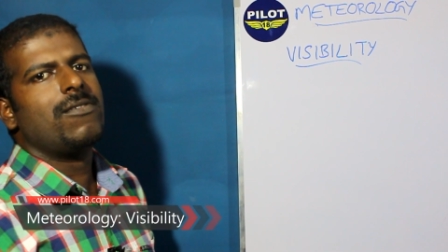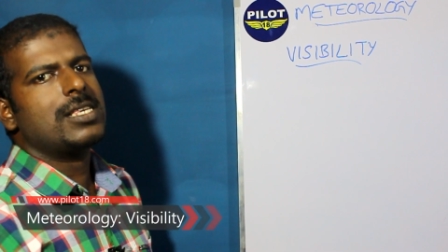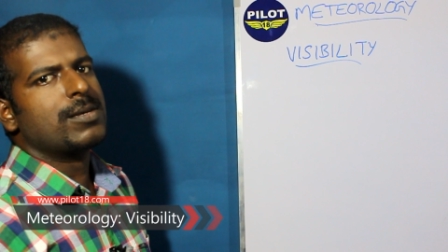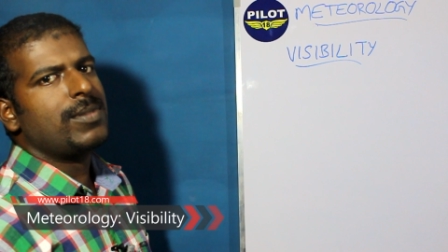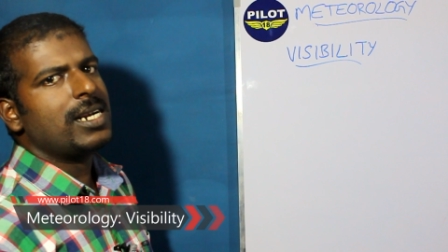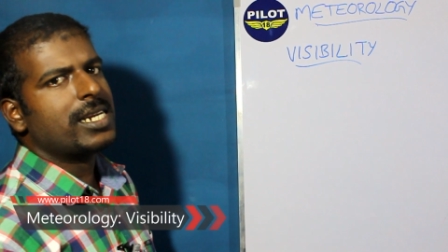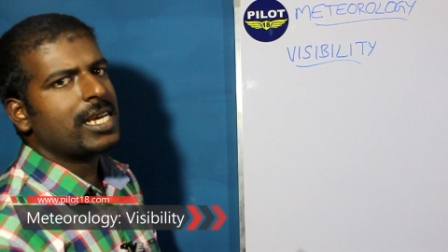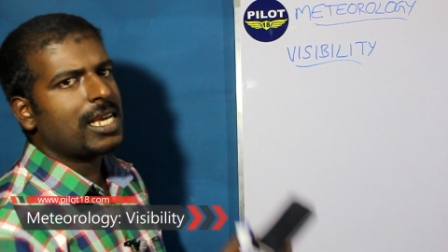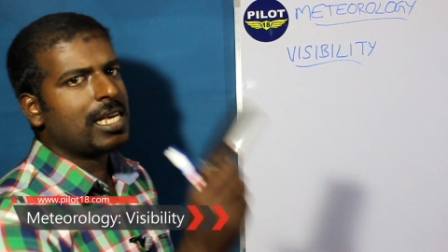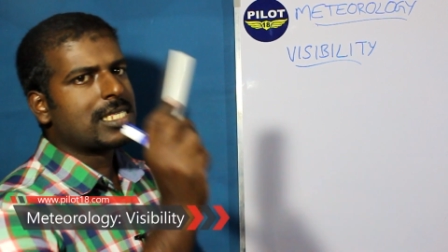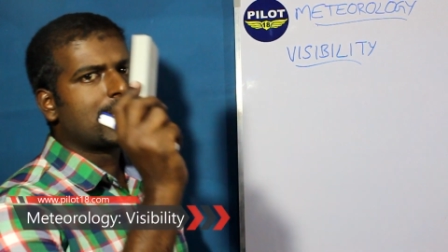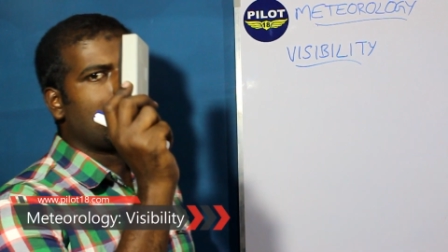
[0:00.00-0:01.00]
visibility
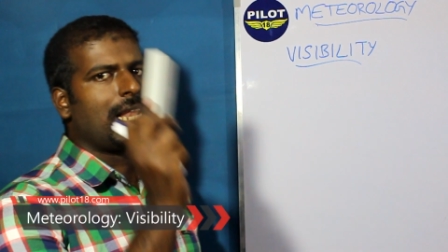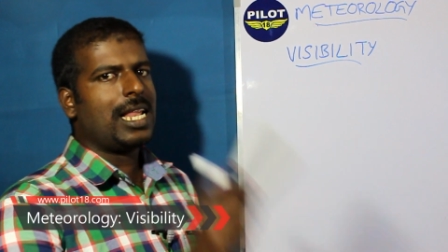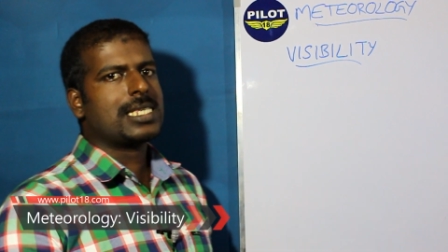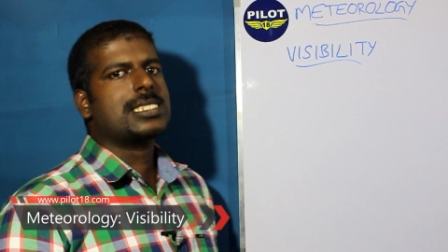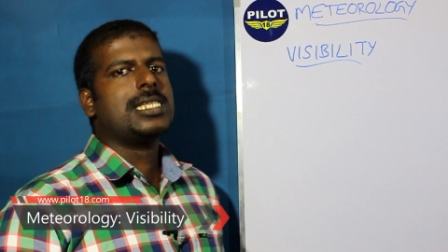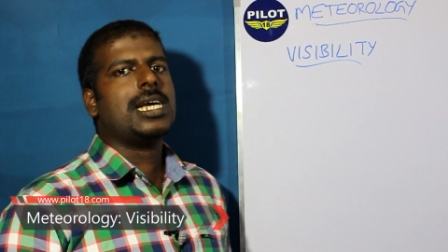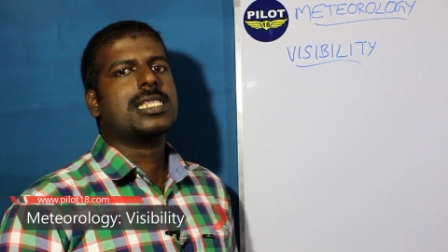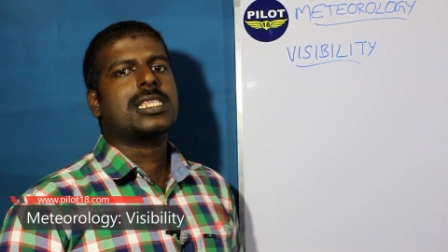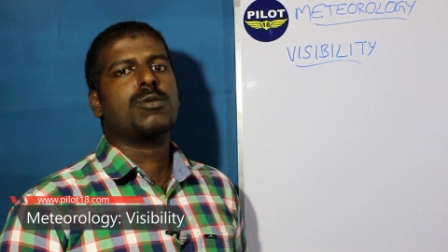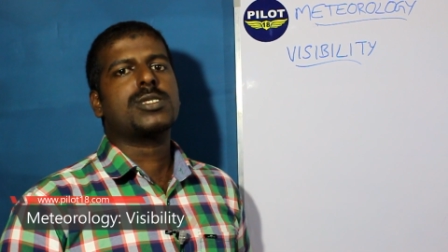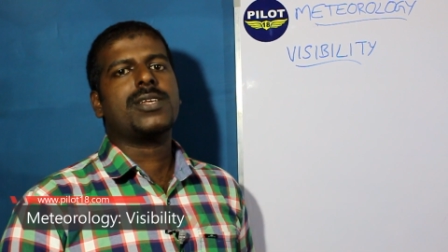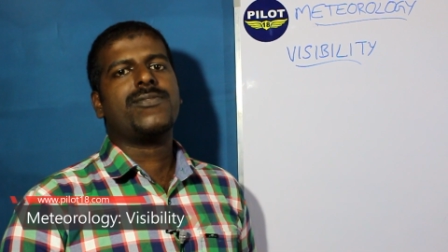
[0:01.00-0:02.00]
is less than
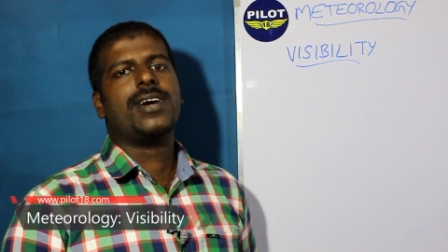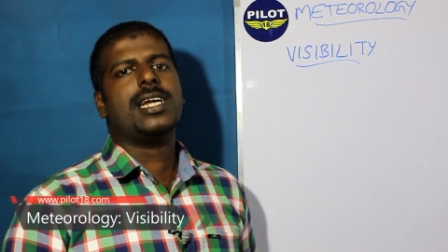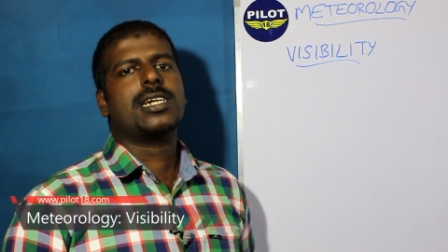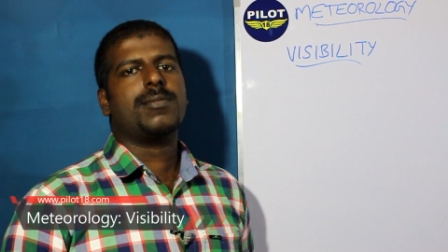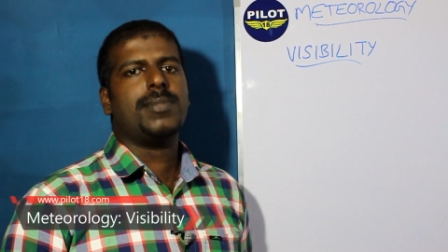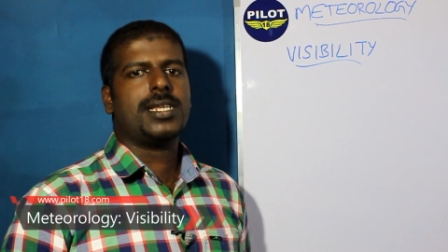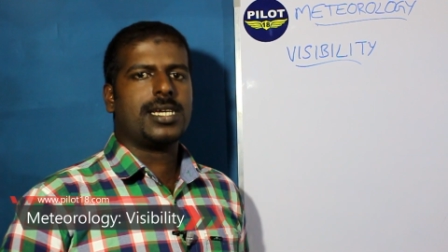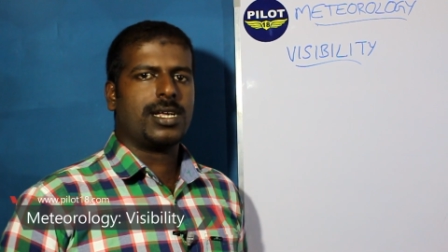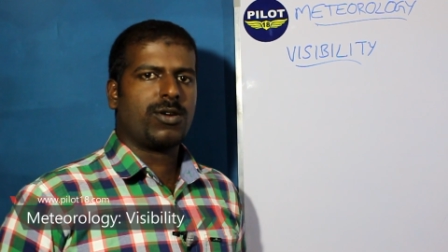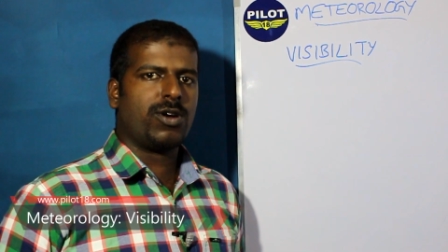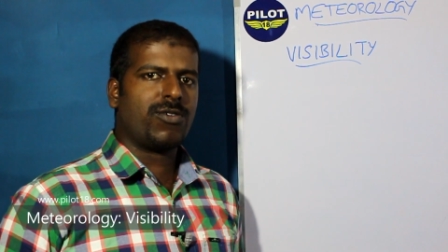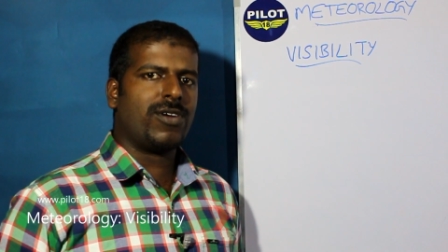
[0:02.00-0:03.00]
1500
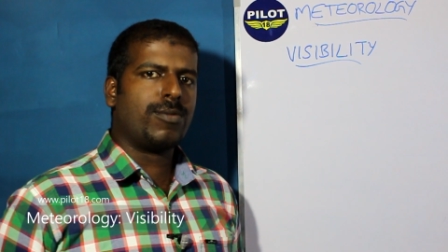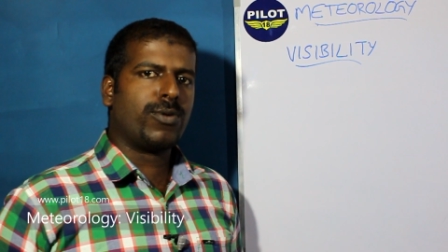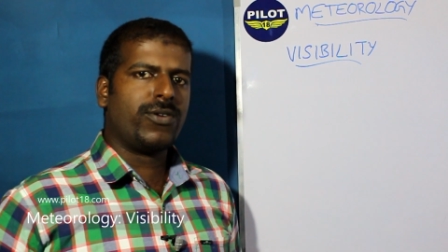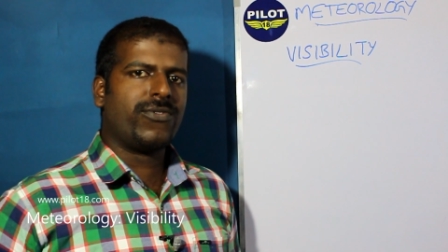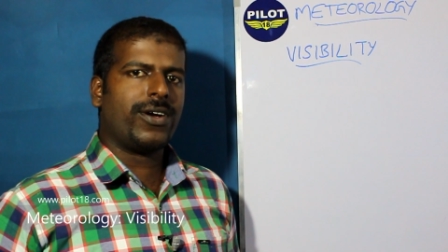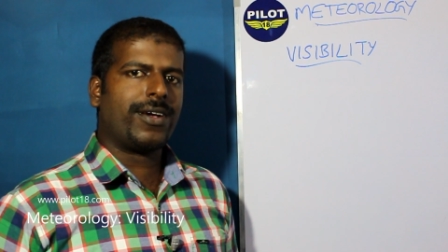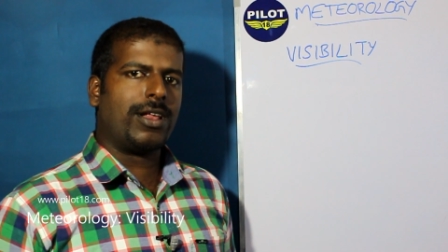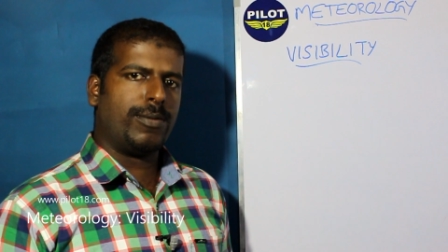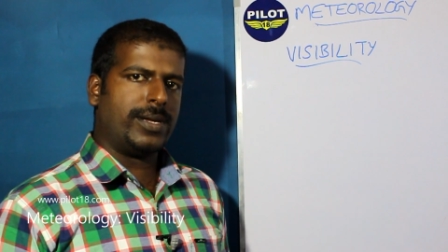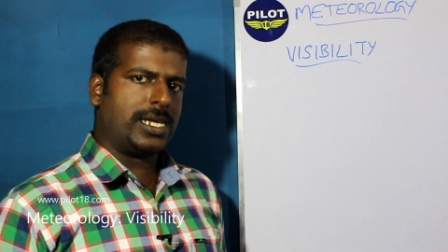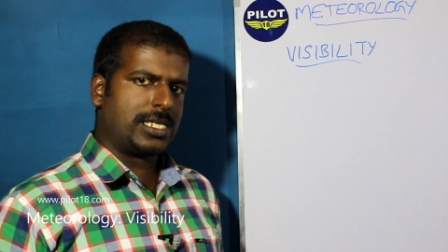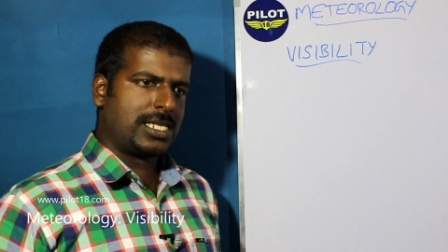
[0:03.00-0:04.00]
meter or 1.5
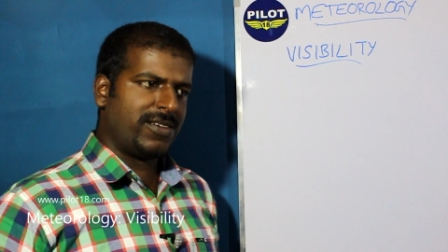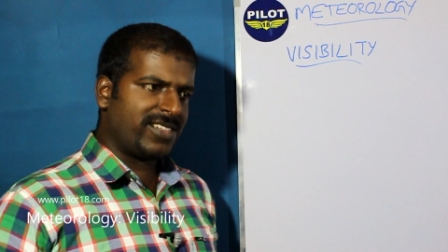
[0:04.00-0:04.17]
kilometers.